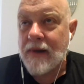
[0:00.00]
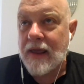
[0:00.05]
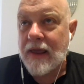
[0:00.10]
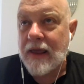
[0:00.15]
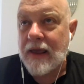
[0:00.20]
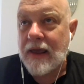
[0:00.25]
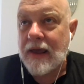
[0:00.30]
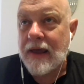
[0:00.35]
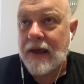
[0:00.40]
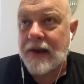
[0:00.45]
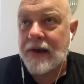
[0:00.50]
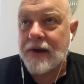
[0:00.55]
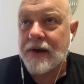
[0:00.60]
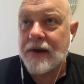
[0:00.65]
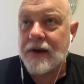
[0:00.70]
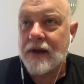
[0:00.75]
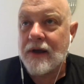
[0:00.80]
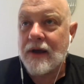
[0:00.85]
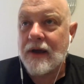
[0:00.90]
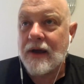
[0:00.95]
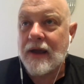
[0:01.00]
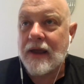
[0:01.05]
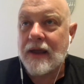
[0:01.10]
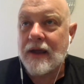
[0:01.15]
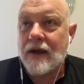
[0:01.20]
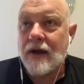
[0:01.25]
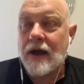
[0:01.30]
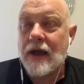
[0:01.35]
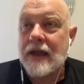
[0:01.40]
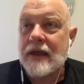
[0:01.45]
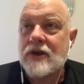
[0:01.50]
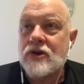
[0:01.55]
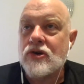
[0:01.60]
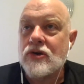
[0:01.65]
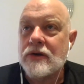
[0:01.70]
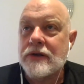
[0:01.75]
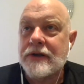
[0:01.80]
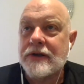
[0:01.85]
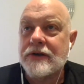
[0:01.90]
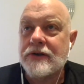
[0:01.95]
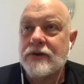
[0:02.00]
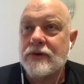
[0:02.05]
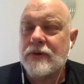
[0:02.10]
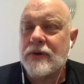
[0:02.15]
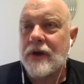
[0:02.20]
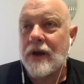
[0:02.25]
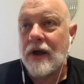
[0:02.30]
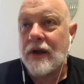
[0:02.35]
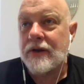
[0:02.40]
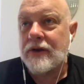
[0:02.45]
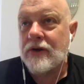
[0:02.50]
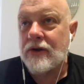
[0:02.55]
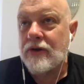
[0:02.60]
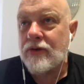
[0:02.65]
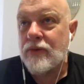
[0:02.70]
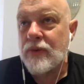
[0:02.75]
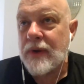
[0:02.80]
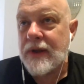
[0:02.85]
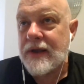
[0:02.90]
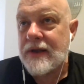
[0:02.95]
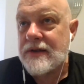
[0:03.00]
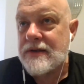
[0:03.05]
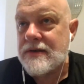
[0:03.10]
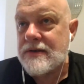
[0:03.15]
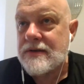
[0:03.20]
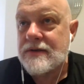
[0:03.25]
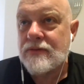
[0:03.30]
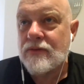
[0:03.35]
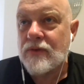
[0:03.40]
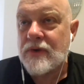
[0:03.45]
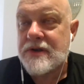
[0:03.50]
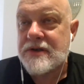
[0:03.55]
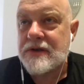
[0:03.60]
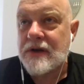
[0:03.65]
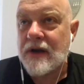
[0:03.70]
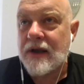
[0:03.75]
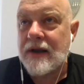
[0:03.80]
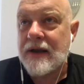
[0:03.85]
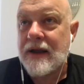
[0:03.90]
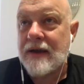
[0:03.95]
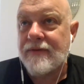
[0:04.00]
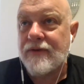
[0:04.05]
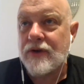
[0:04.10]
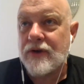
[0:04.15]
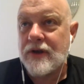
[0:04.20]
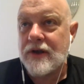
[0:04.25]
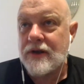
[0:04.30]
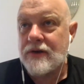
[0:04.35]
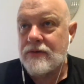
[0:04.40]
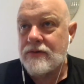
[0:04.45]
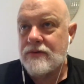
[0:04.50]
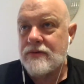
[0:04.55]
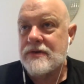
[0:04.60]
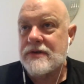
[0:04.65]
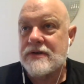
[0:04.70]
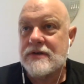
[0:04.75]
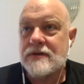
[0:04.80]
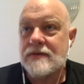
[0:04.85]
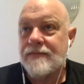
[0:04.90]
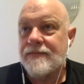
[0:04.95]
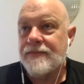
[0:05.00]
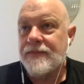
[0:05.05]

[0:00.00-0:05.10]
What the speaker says: And I could do it on Goodreads, which I never use,